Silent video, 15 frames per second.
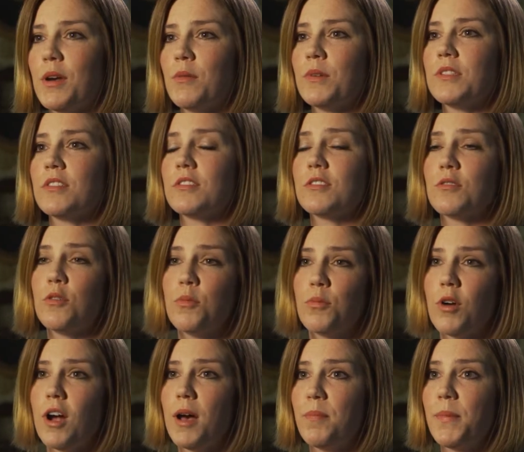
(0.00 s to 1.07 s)
I was a sole
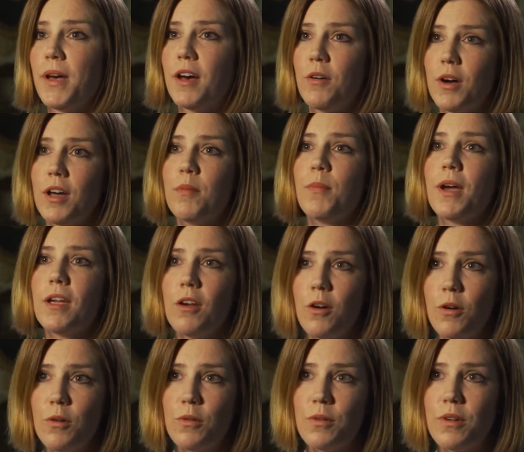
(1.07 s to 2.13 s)
prop out on my
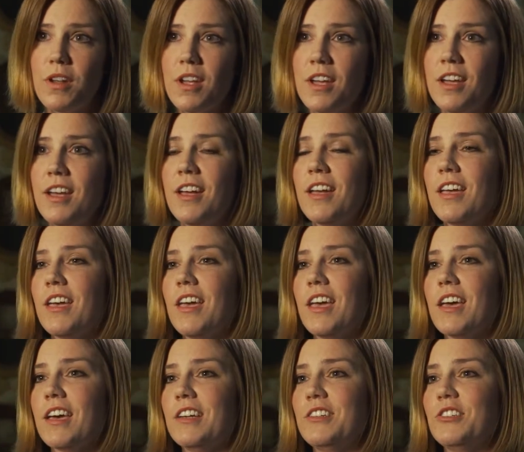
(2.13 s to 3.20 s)
own
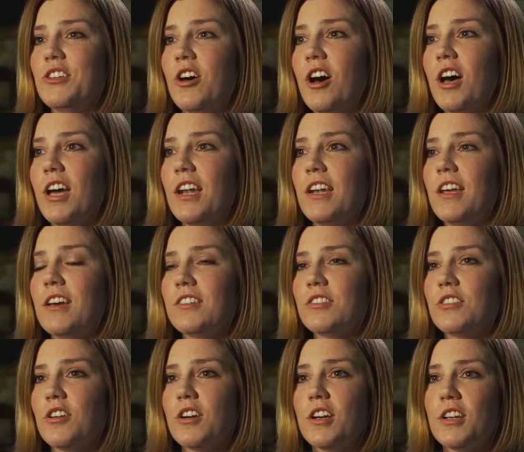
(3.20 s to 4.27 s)
and Dawn
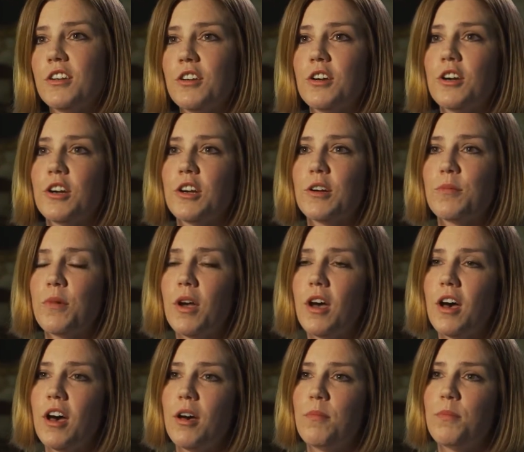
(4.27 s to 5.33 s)
started her
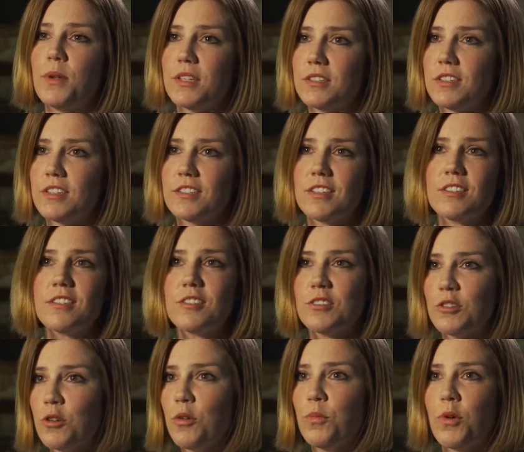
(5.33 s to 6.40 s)
uh, business as a
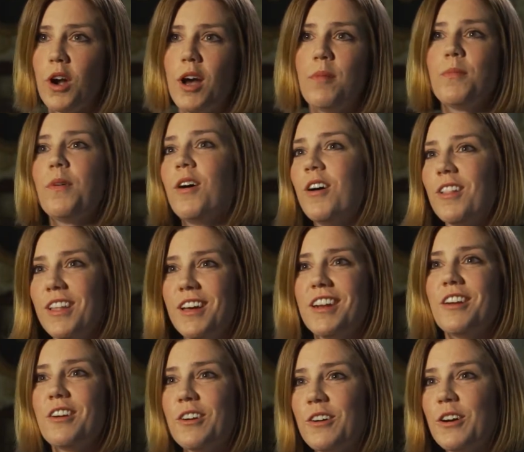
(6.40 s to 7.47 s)
sole prop all on
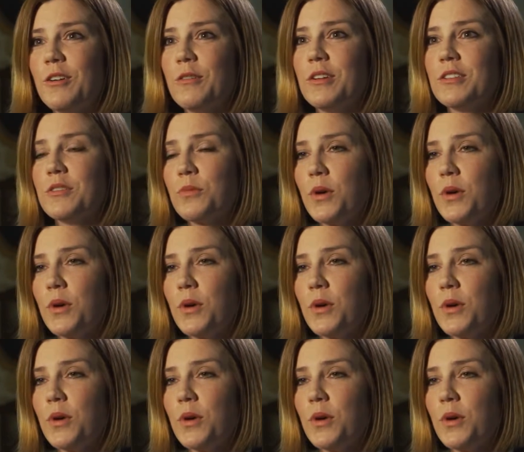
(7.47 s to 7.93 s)
her own as